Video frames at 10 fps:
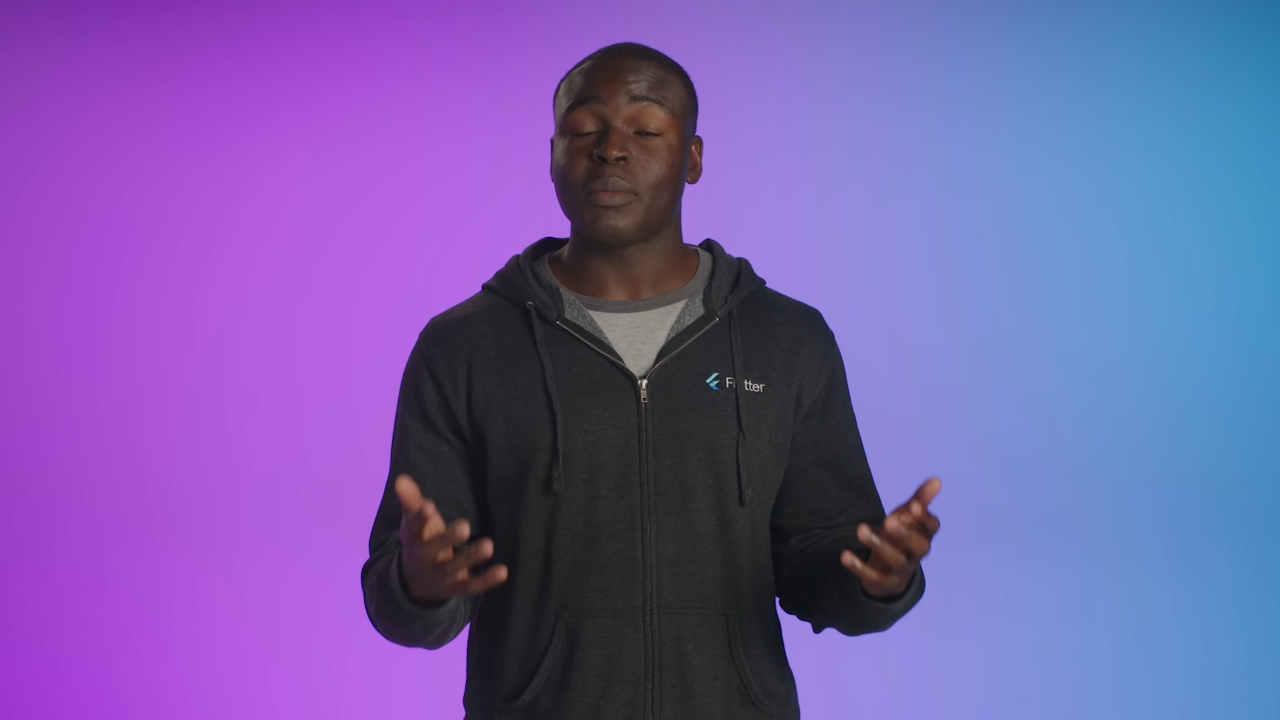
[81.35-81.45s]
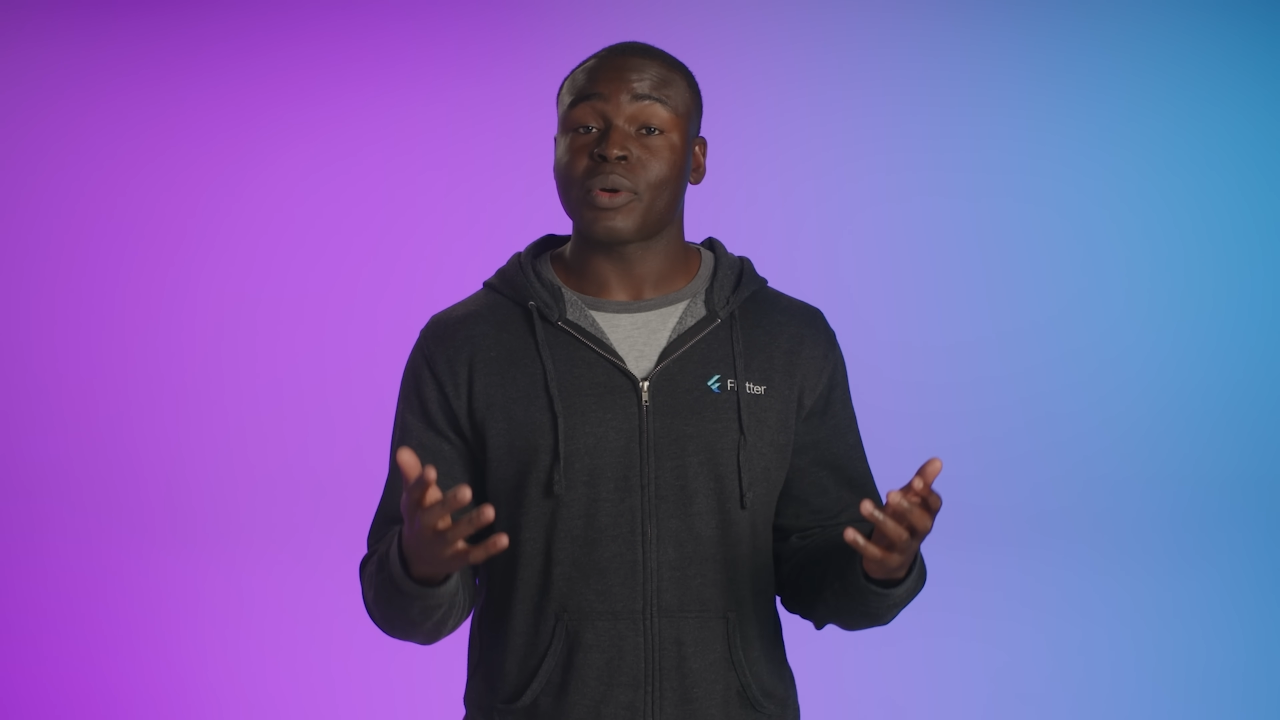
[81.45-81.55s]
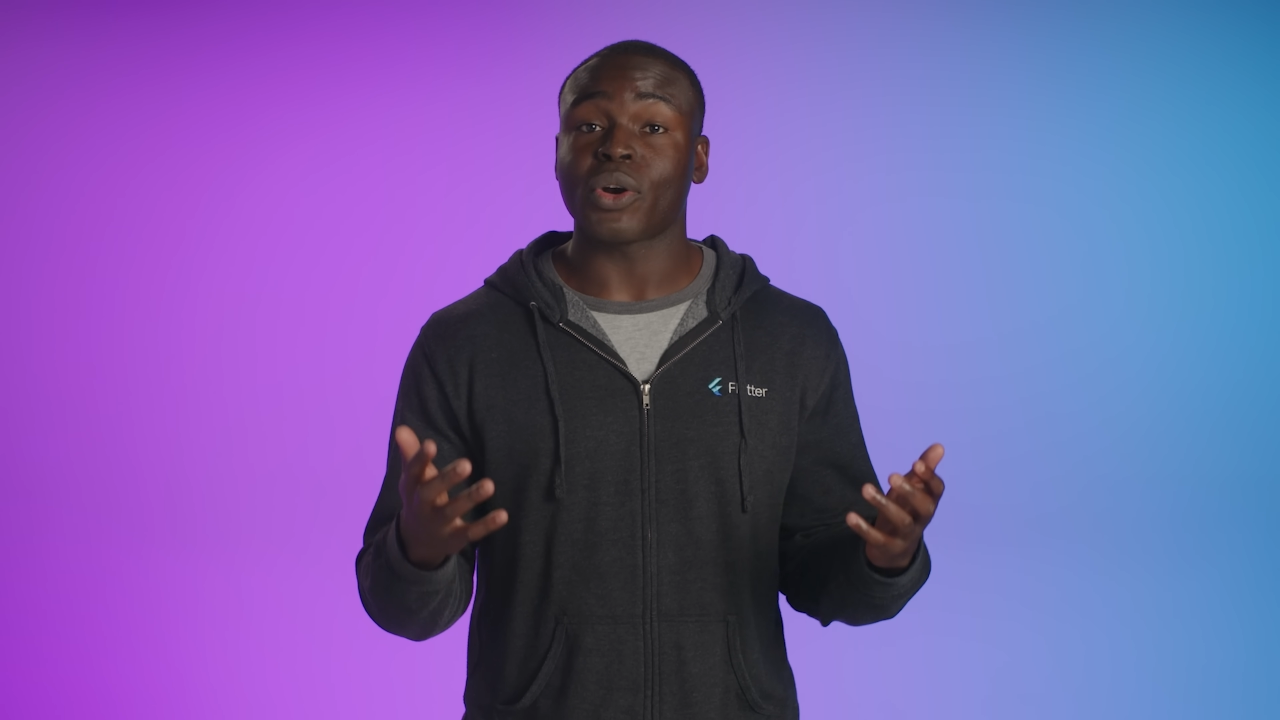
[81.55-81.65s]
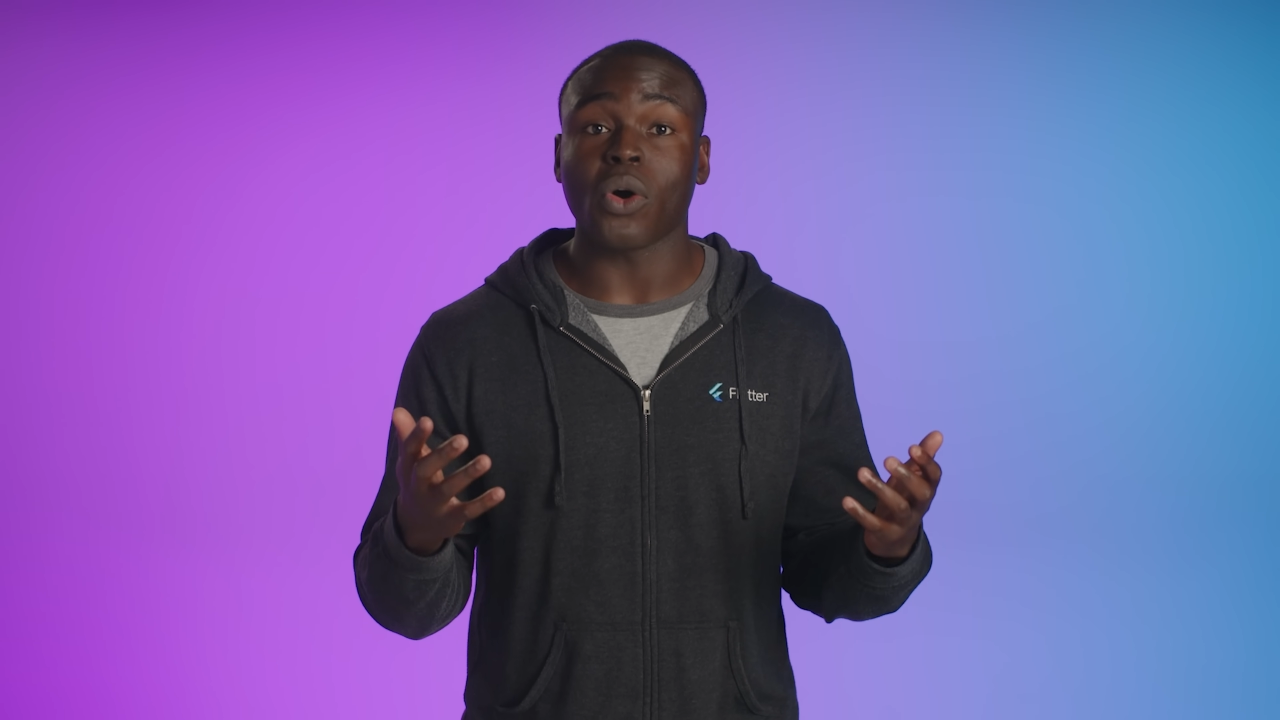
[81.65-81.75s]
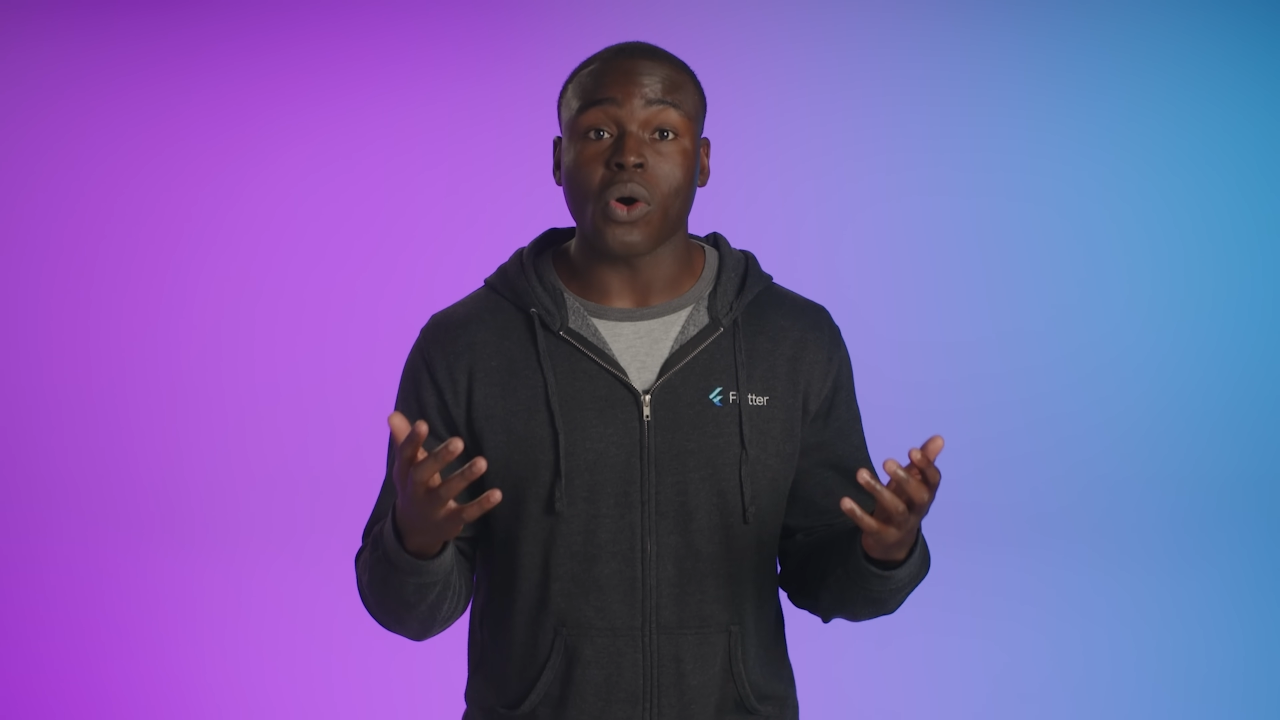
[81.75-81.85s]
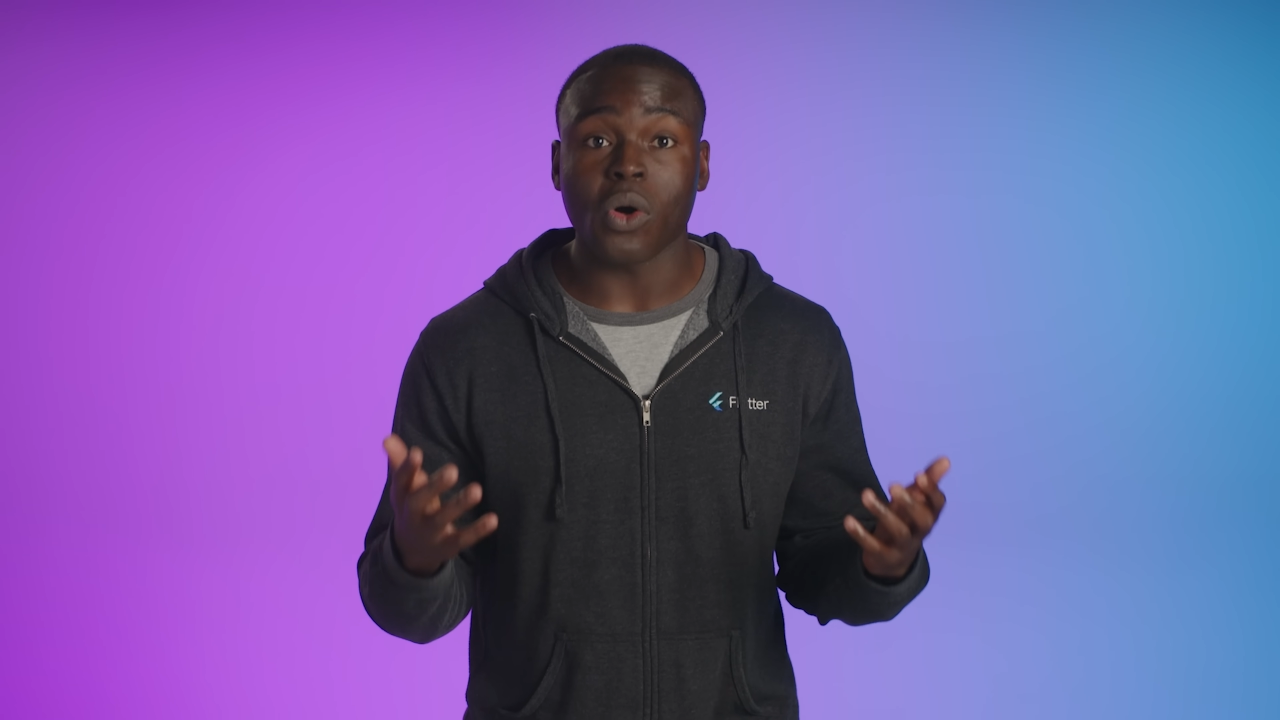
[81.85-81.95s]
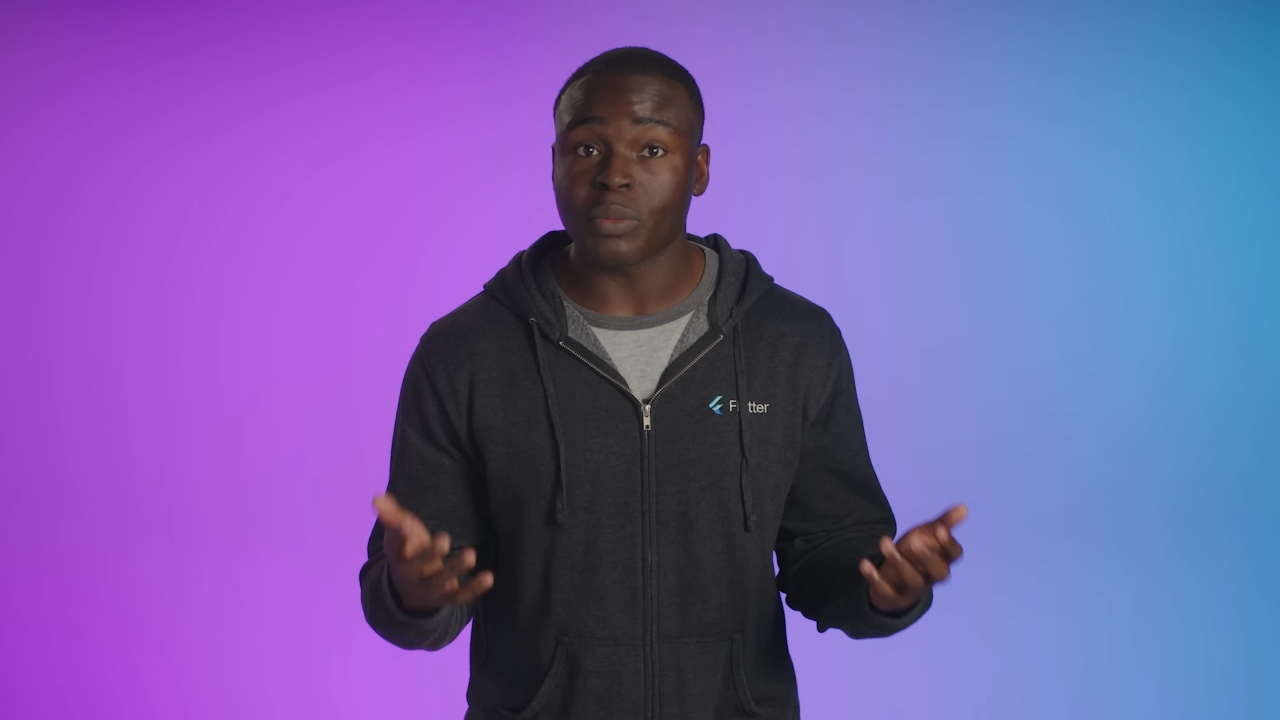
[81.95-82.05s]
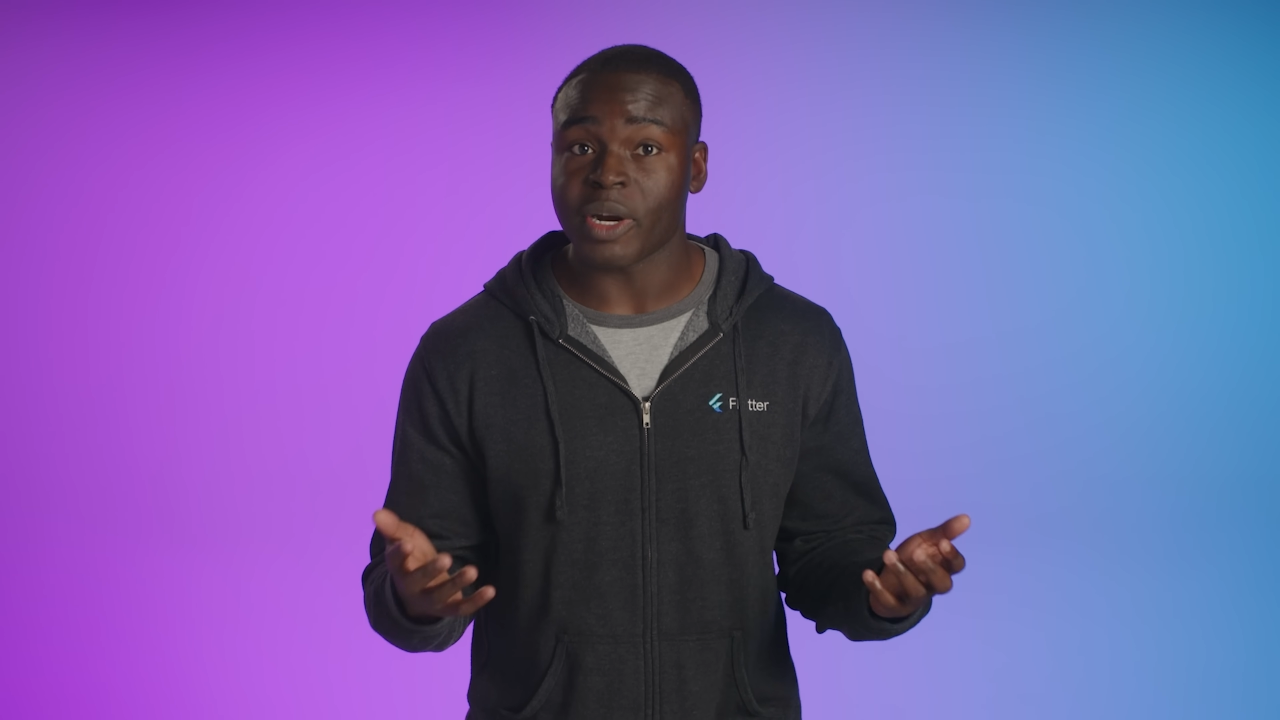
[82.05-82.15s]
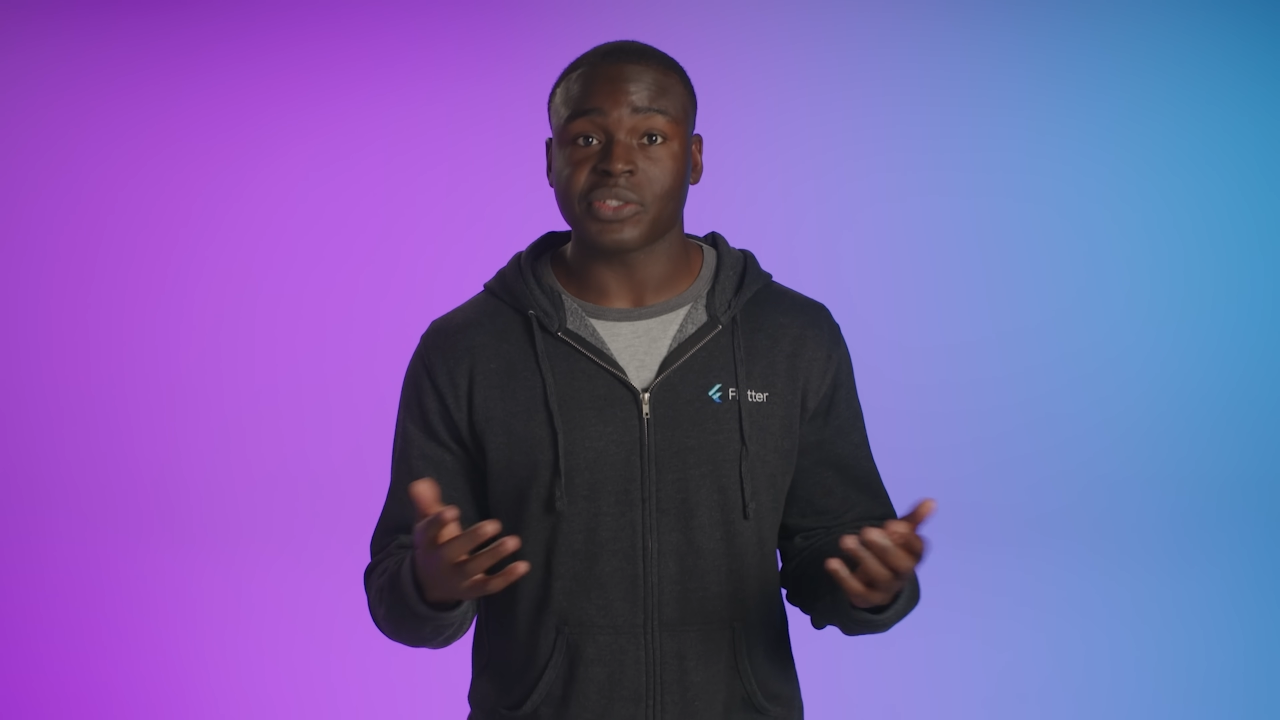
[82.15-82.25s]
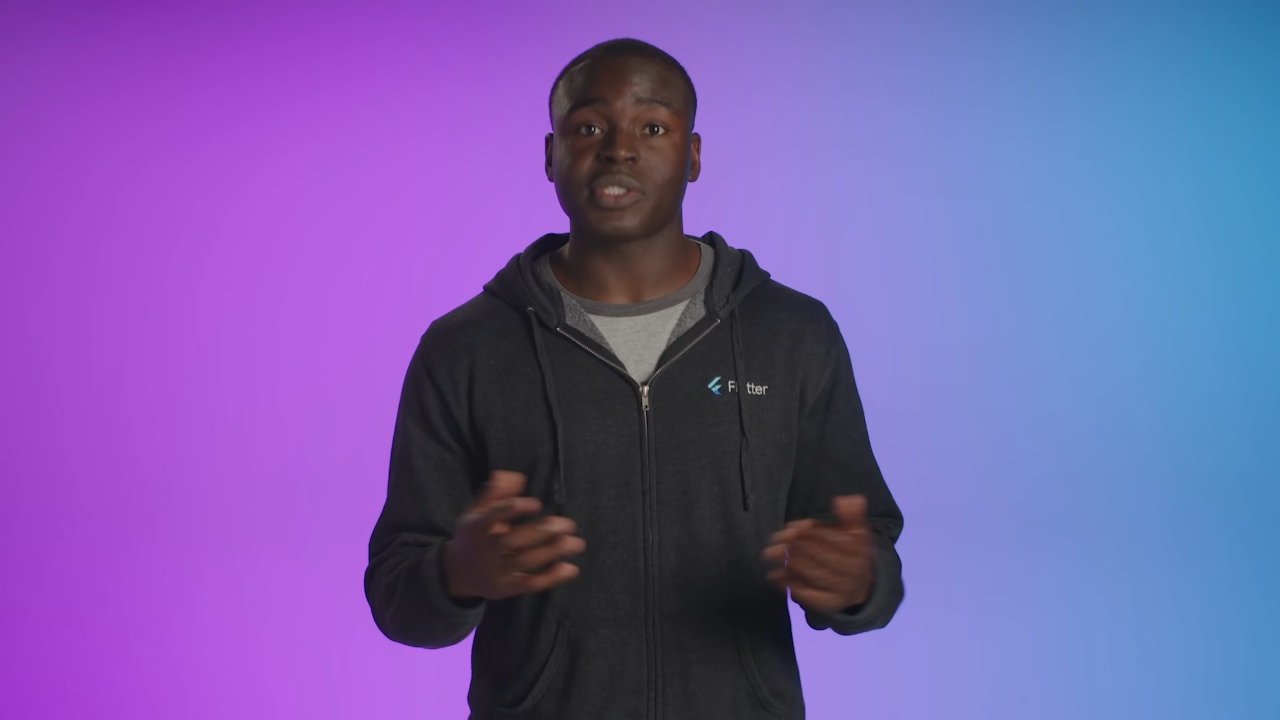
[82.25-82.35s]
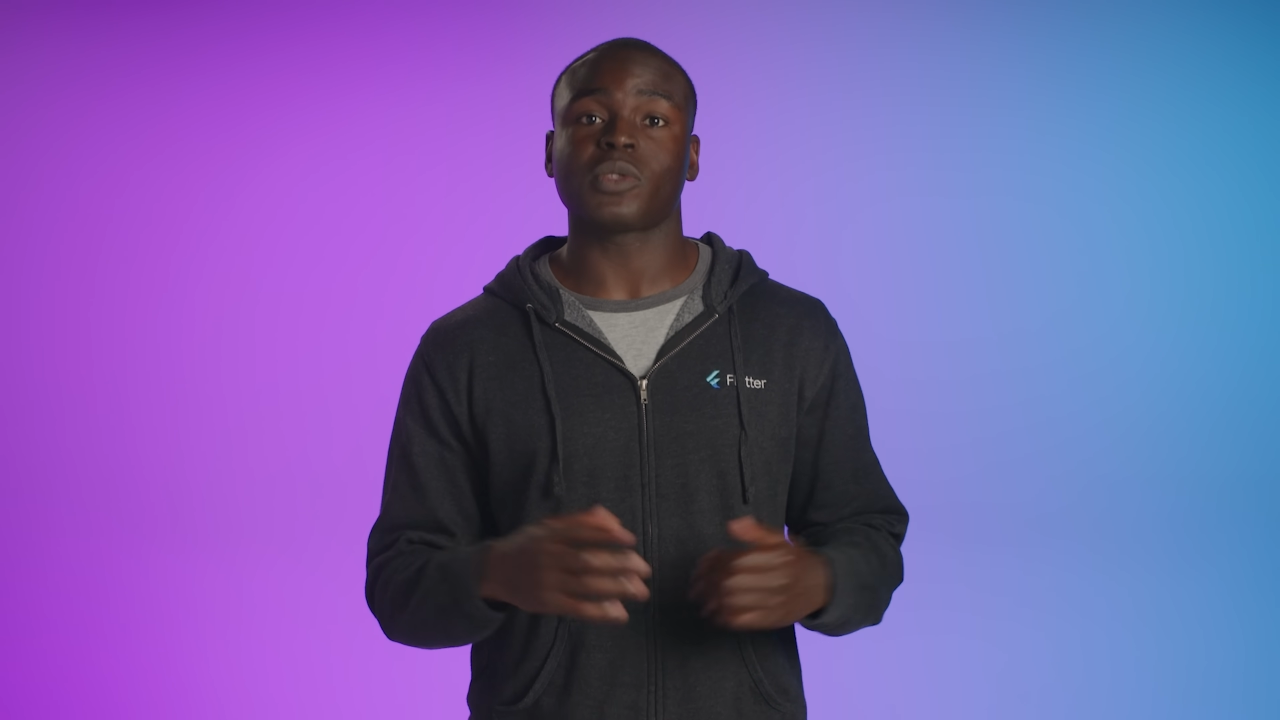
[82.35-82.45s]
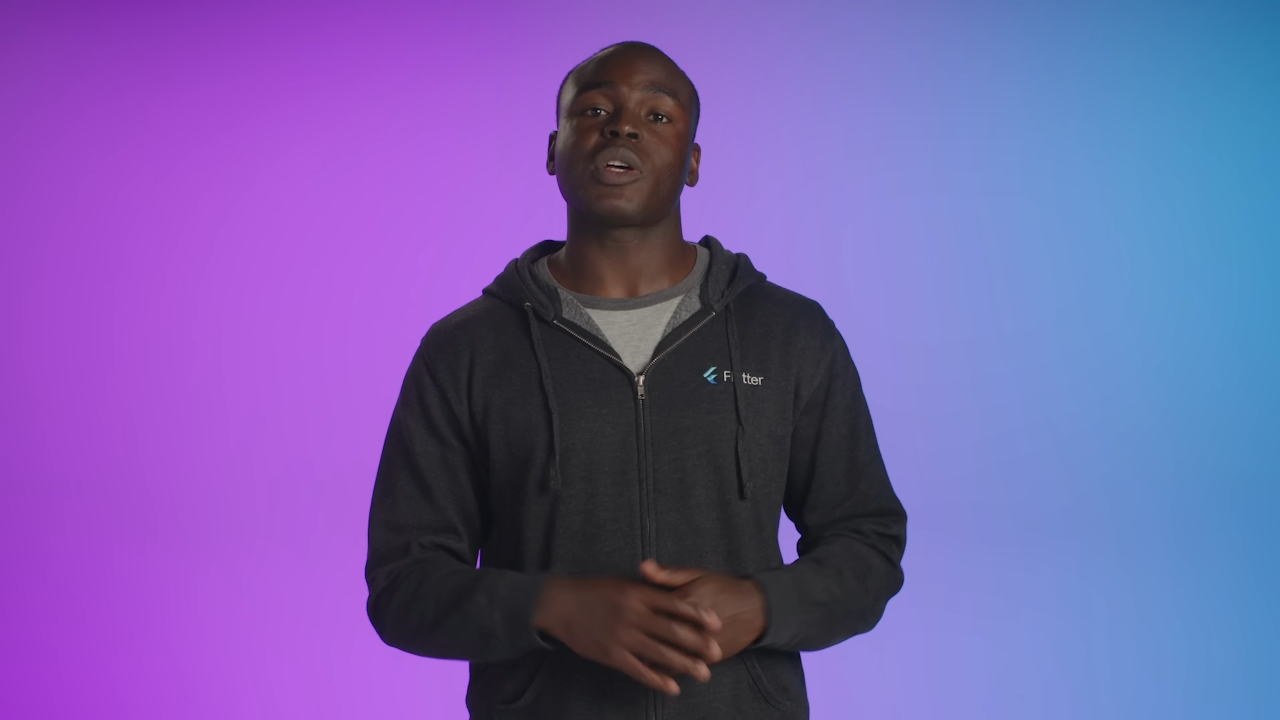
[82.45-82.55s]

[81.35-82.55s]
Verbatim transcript: but are all browsers